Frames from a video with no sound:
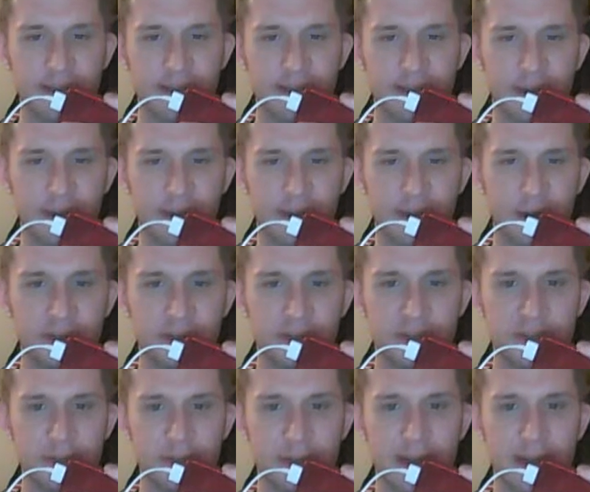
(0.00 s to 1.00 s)
yards
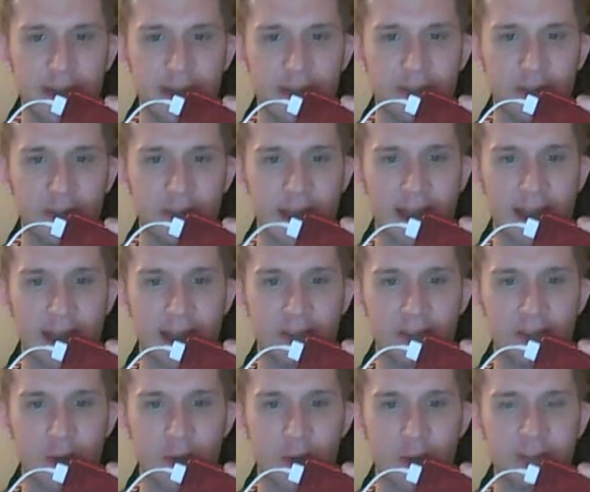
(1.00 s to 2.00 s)
to become the Lions'
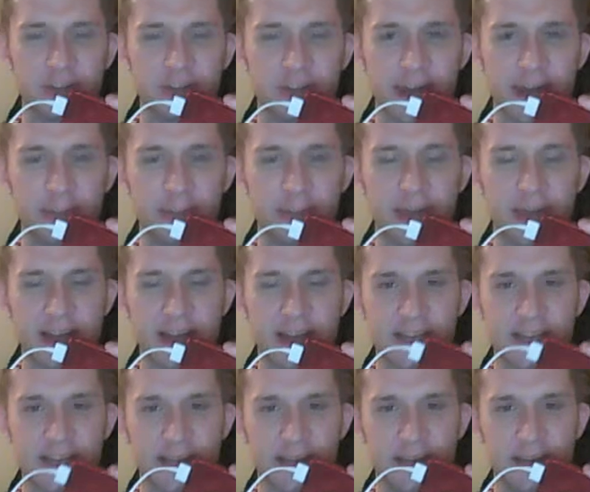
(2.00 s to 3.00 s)
all-time
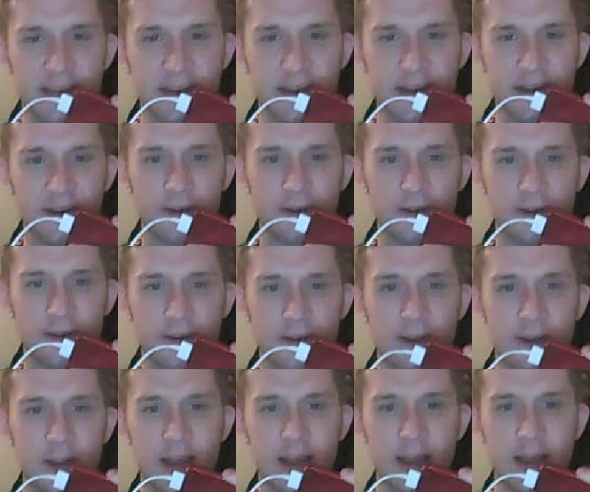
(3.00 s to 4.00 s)
passing leader.
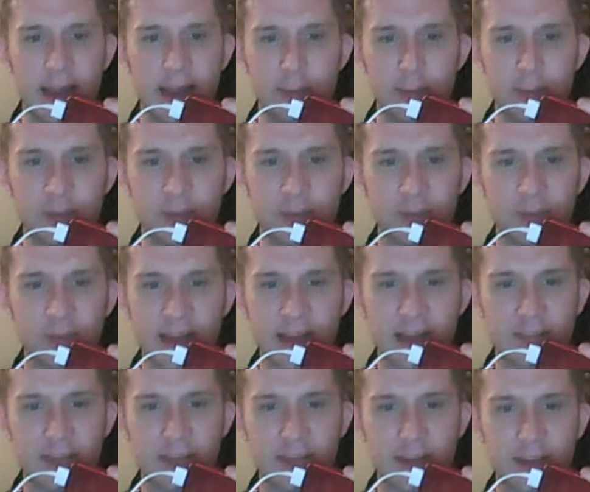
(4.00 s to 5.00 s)
He would surpass
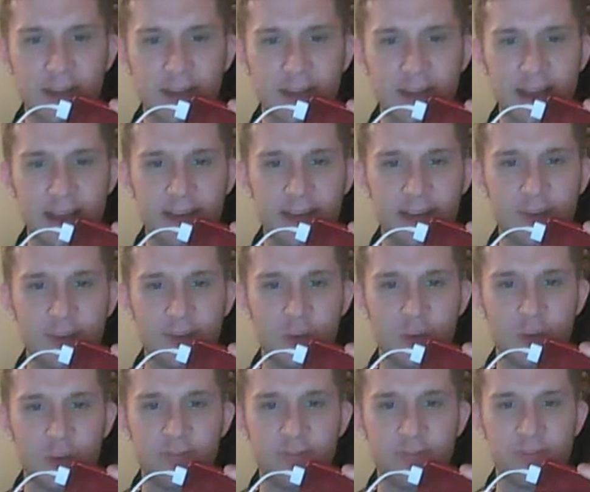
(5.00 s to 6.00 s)
Bobby Lane, who
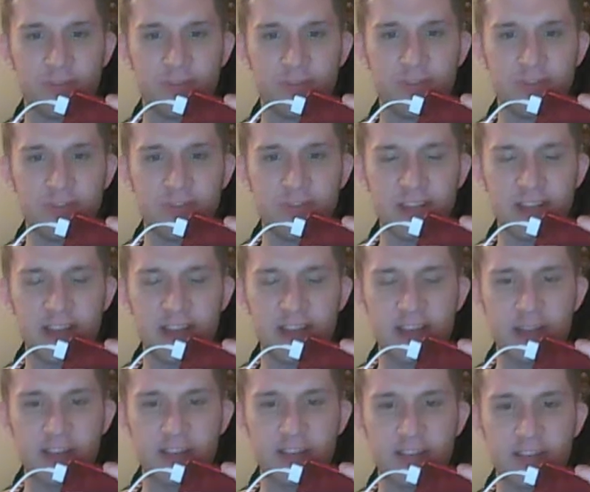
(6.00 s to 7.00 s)
went for
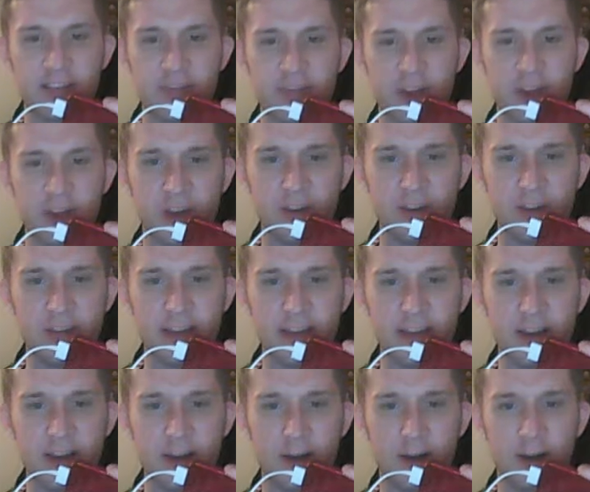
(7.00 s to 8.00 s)
15,710
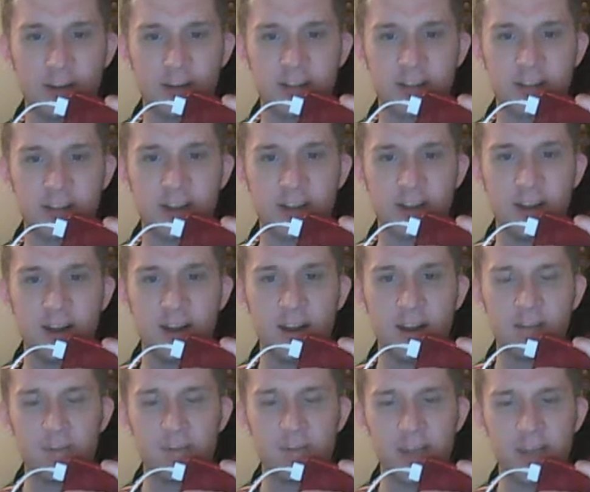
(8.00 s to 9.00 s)
yards
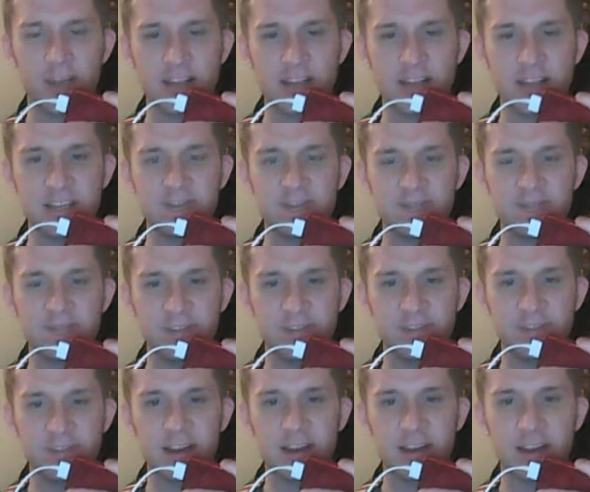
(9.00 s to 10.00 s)
from
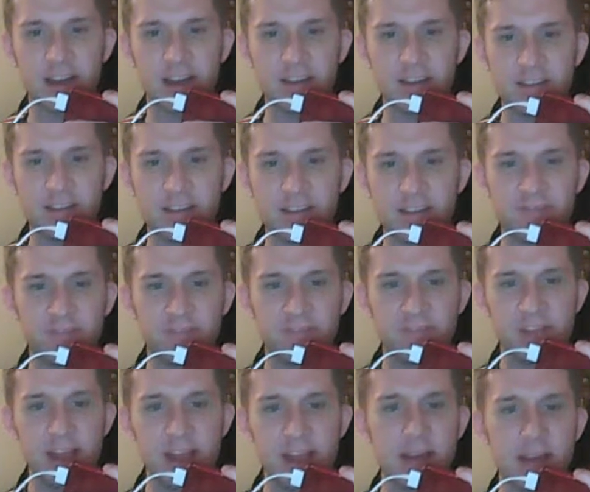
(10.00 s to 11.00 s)
1950 to
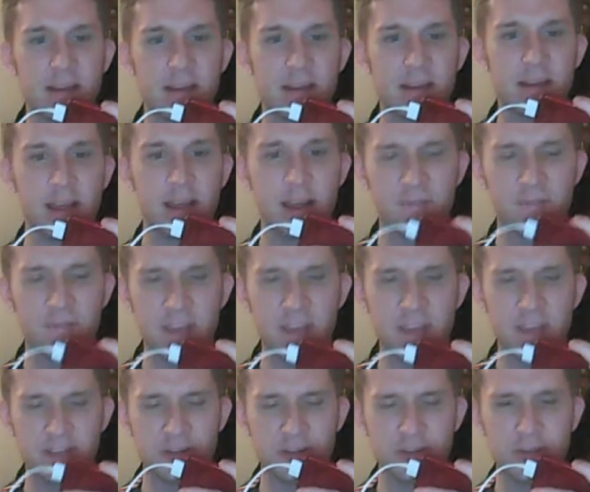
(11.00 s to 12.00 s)
1958. That
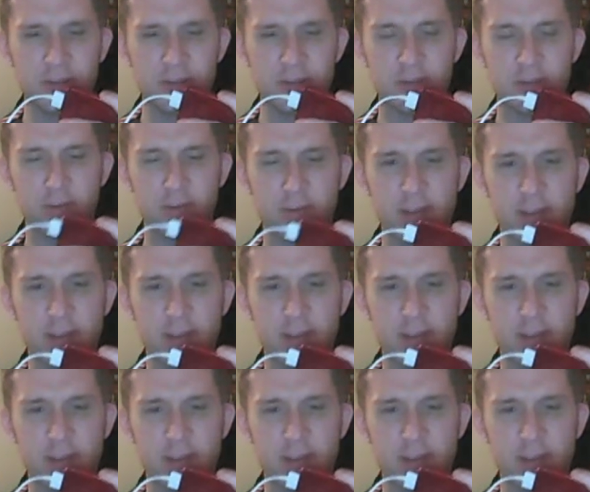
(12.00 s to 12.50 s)
tells you 3